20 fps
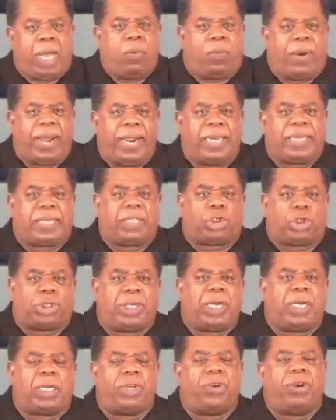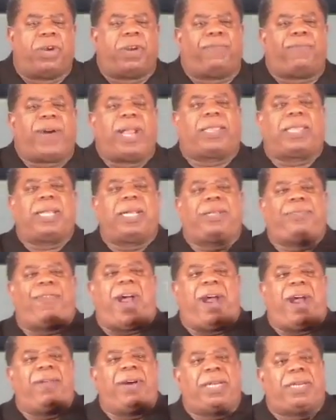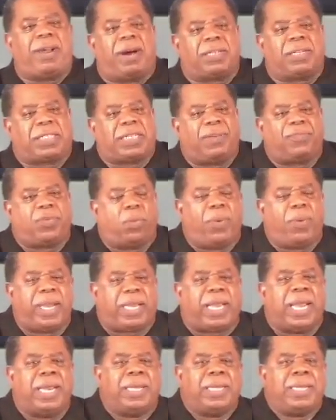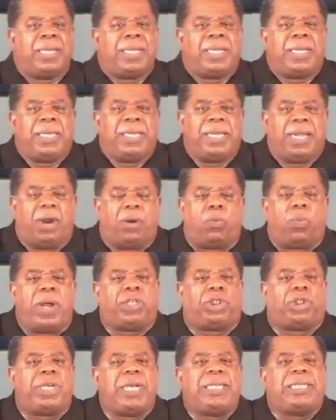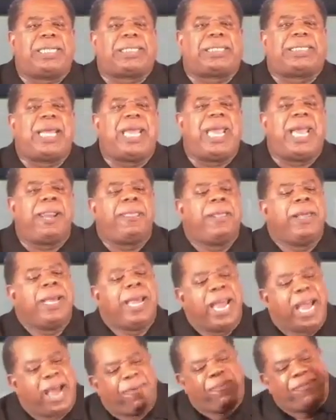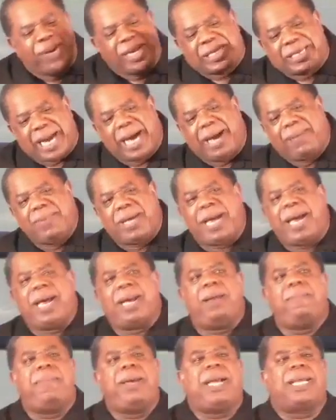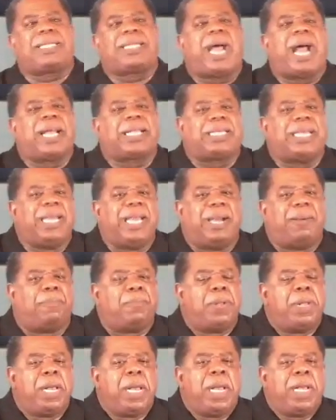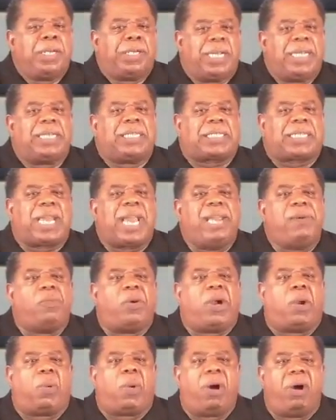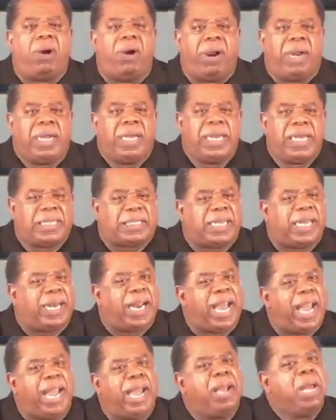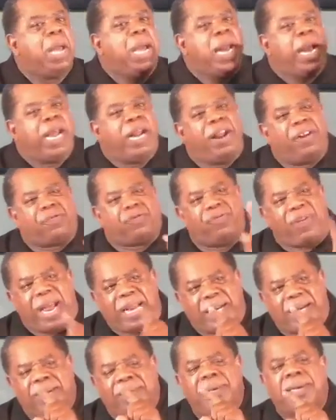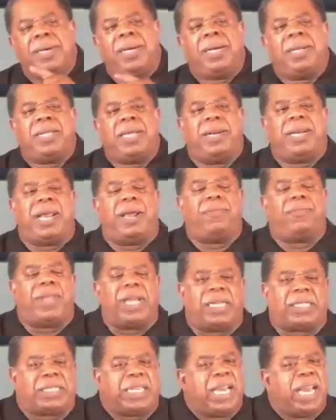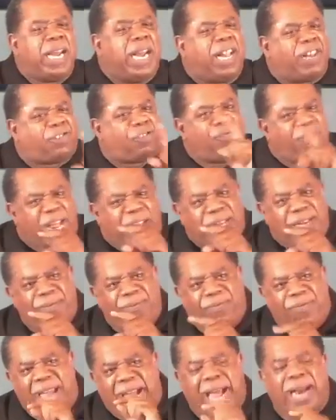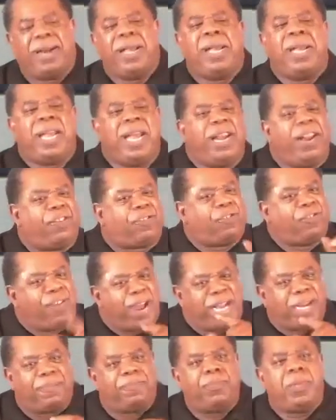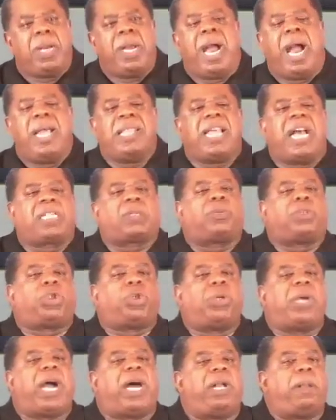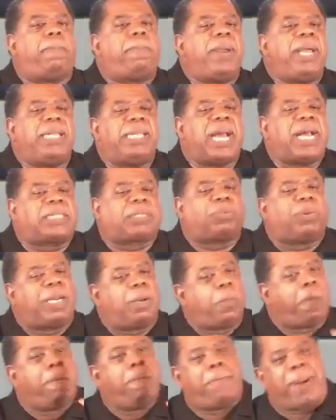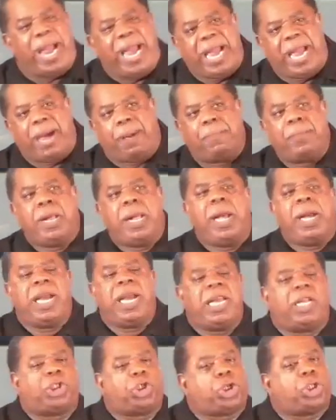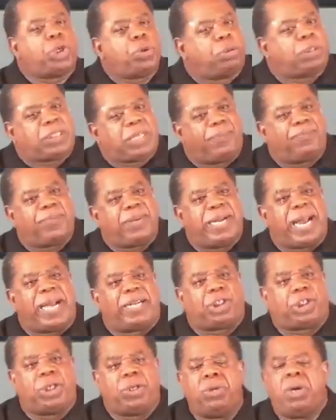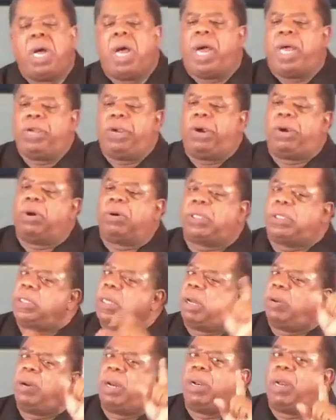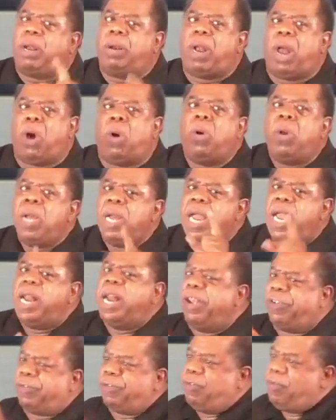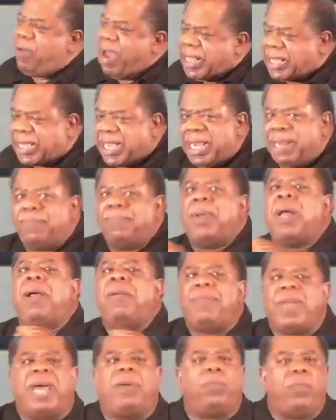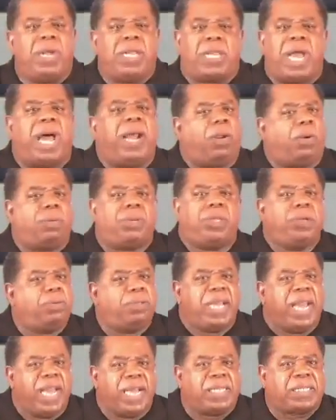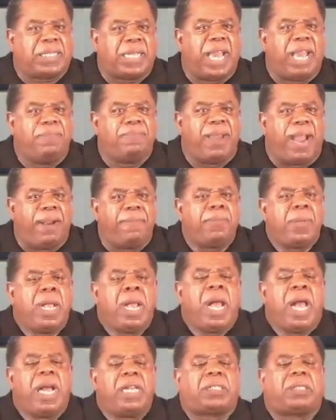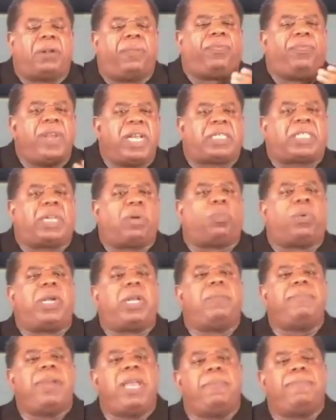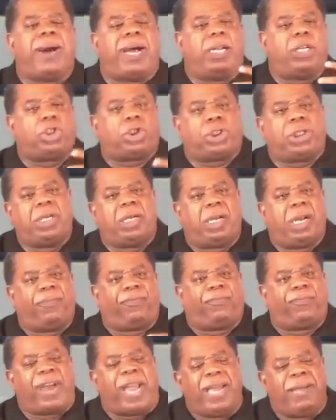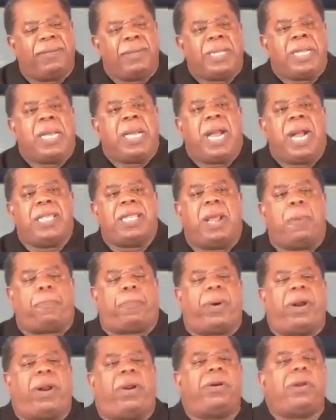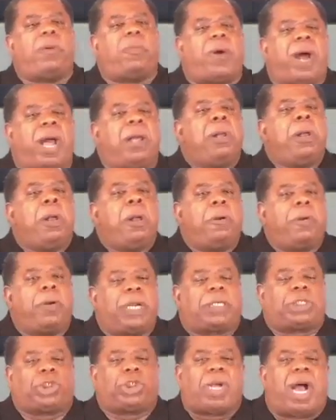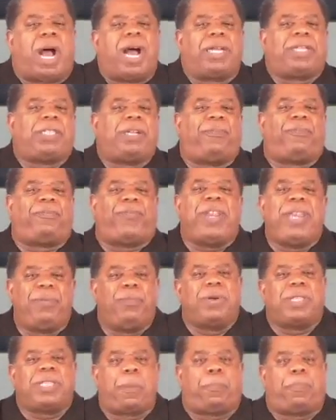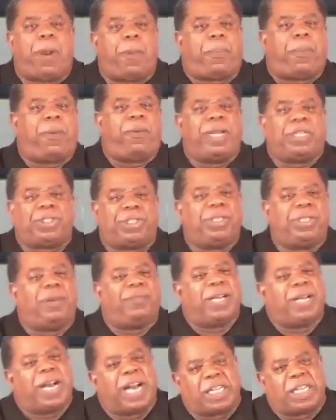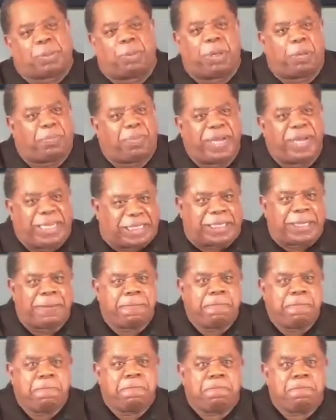And what is the shield? You can fight the fiery darts of the wicked. You know what Jesus did? Every time the enemy attacked him, Jesus came with a word. He said, hey, it is written that this, it is written that, it is written. And that's what you got to be. That's what, bam, he shoots something at you and you go, no, no, no, no. It is written that we, I don't do this. Amen. And so this is what it means by the shield of faith. And then put on your what? Well, charge your feet with the preparation of the gospel of peace.